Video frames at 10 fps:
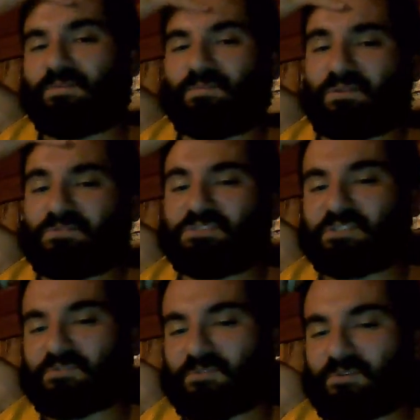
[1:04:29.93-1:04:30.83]
blue
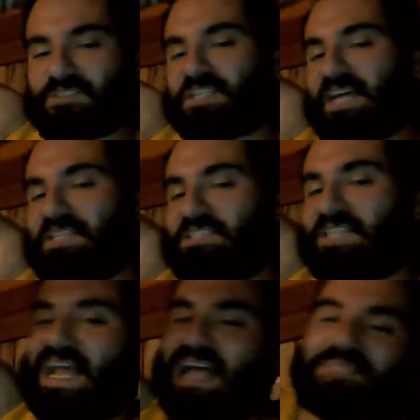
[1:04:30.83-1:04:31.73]
shirt, orange tie, Jay
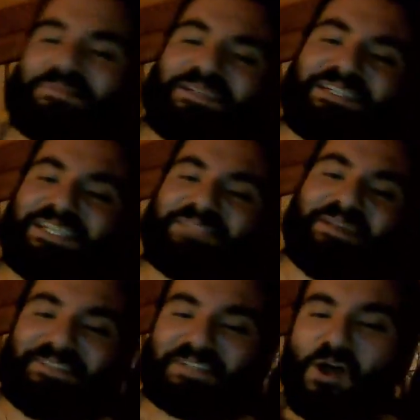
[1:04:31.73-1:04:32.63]
Gatsby sees me and
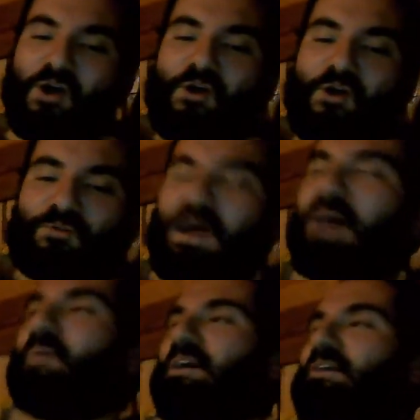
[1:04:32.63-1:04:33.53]
goes,
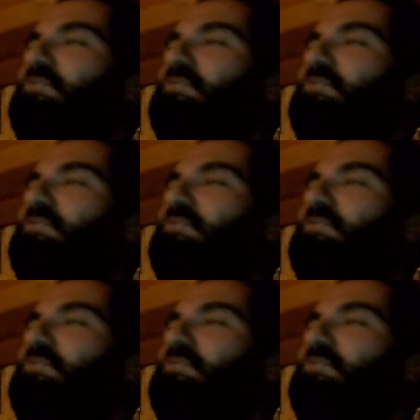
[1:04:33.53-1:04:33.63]
Robert,